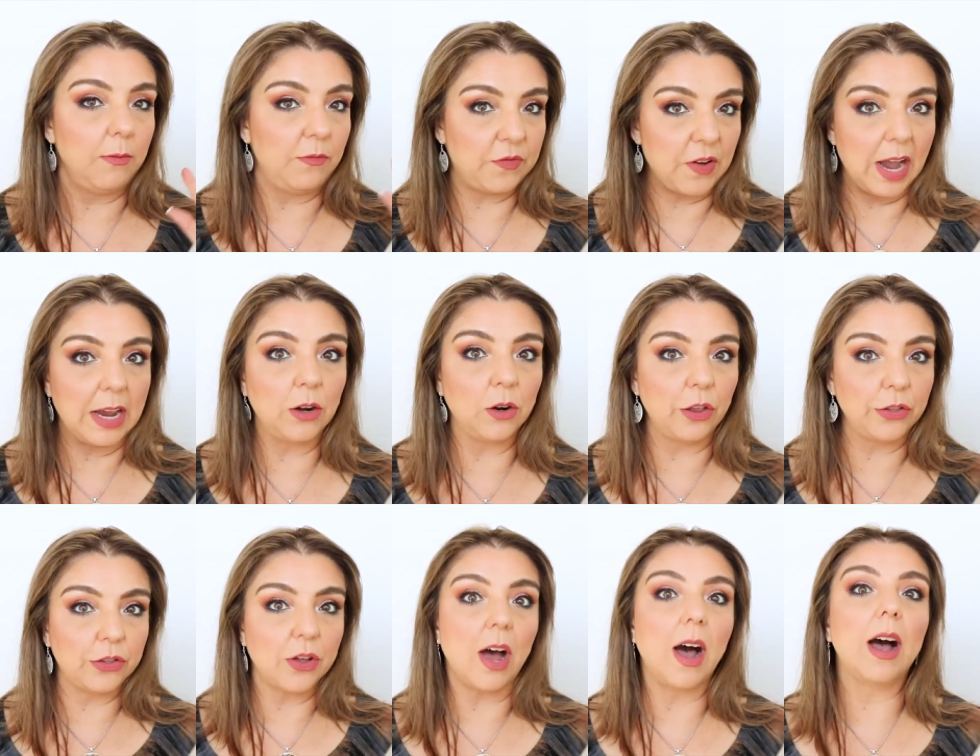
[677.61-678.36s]

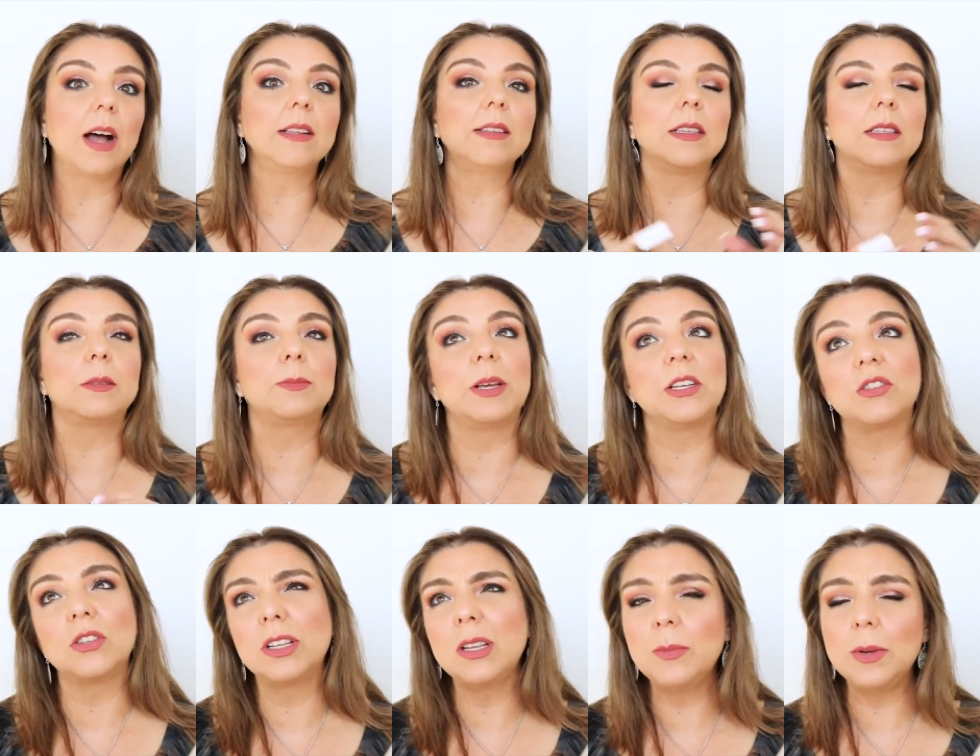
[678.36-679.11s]
final thoughts,
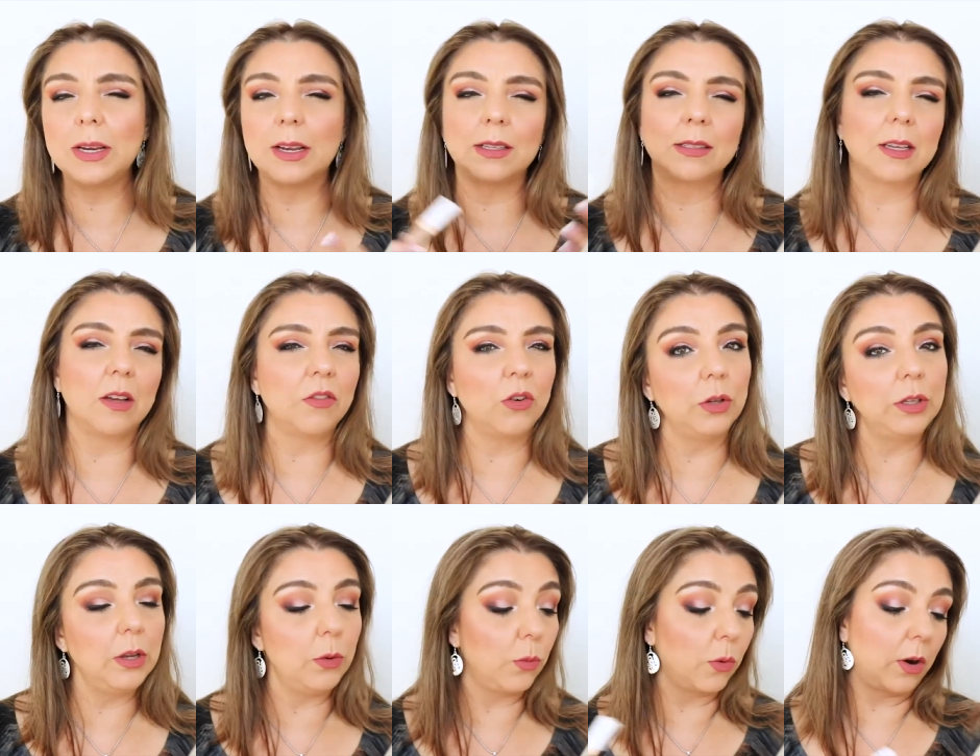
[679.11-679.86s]
especially because I've
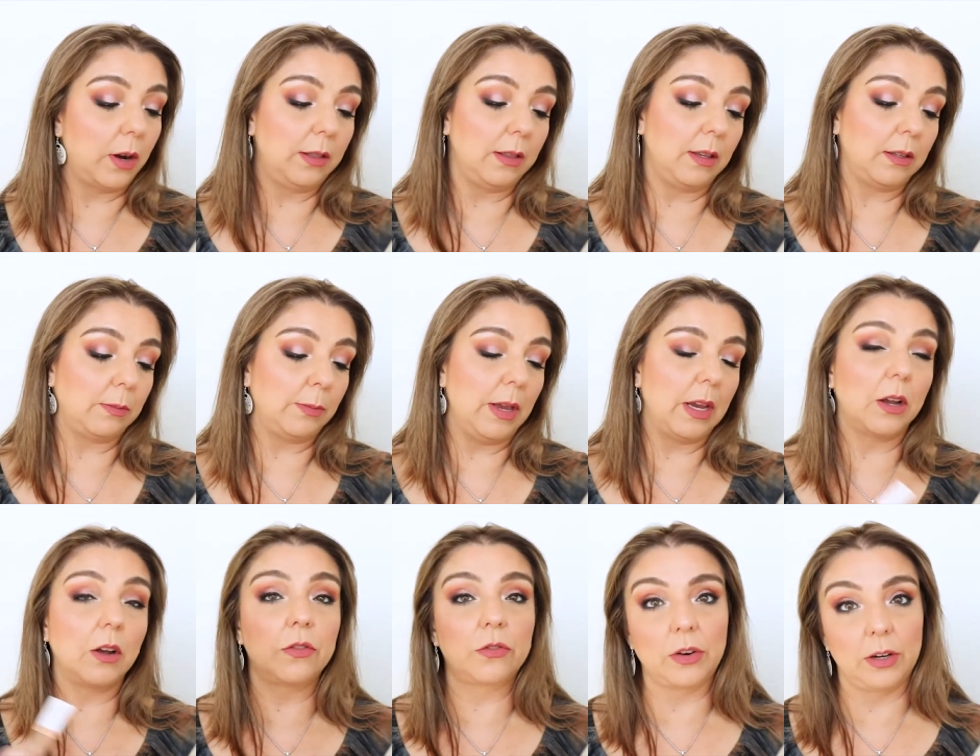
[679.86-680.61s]
only worn this
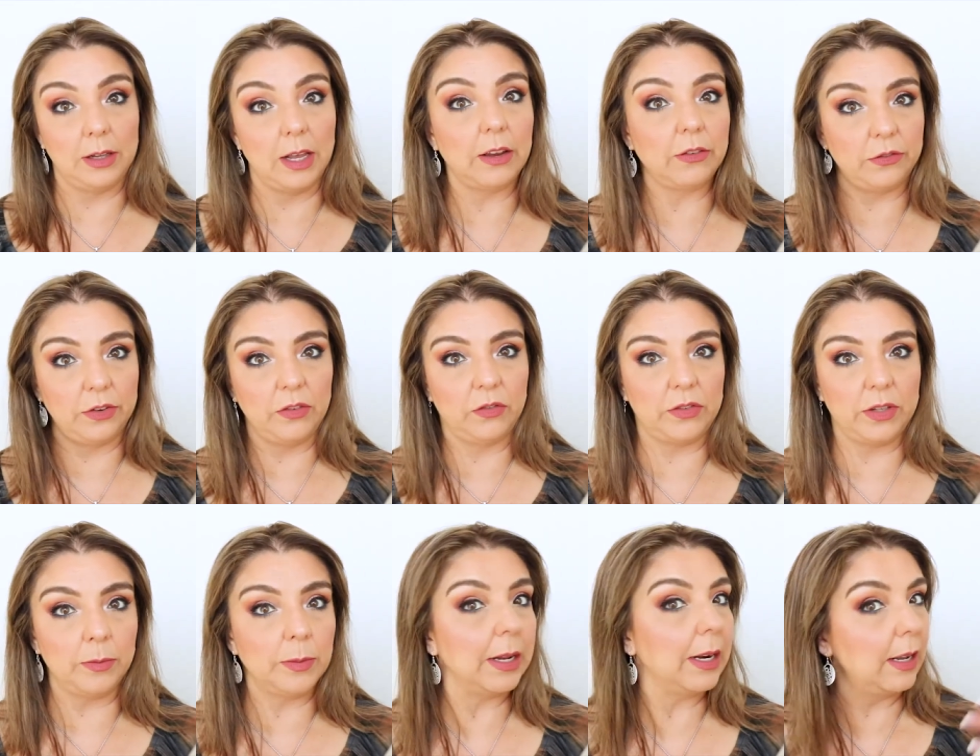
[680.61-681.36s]
makeup for like
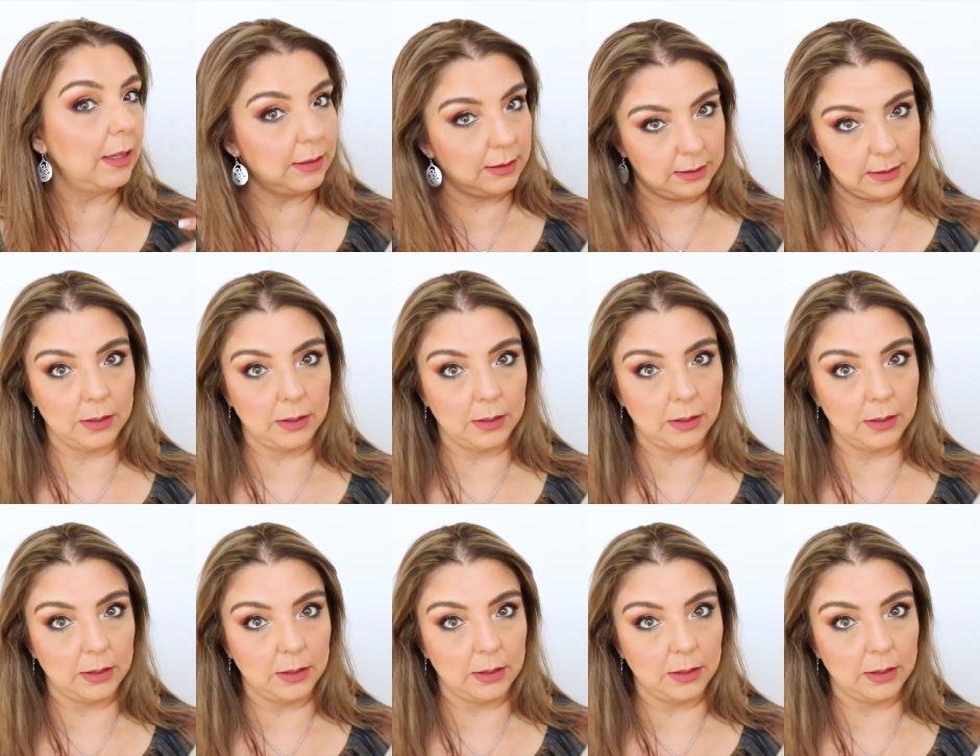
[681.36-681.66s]
50 minutes,